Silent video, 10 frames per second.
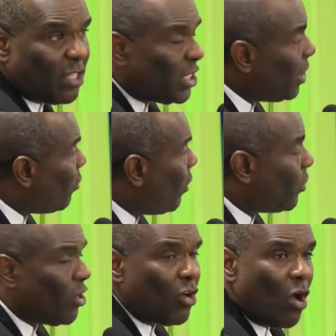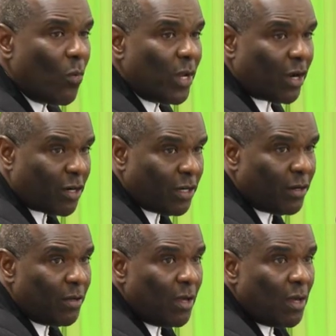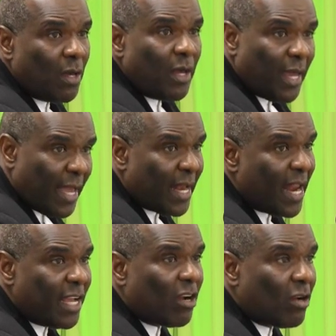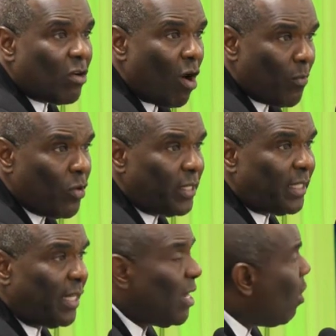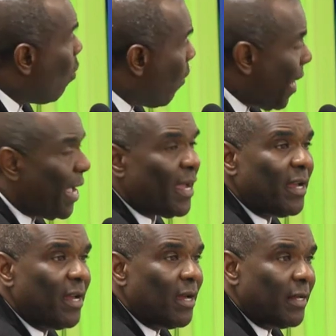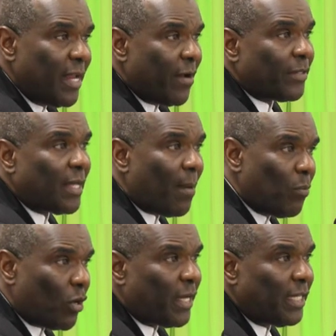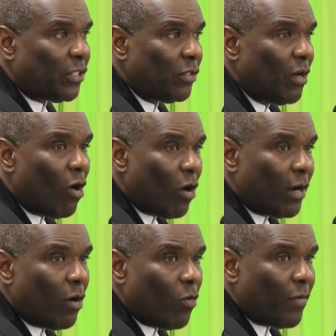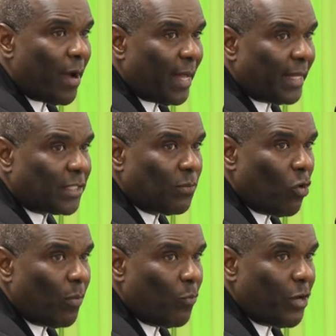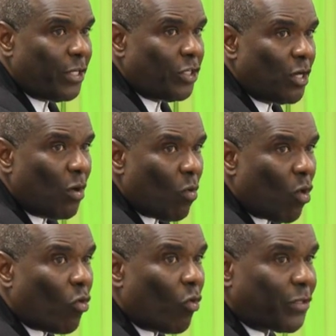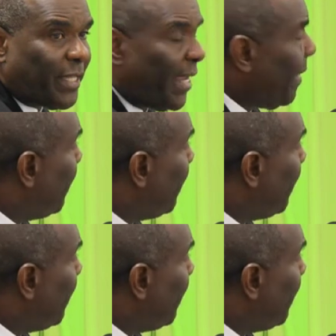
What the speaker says: situation will occur in any community where there is a blockage over at a small bridge or crossing.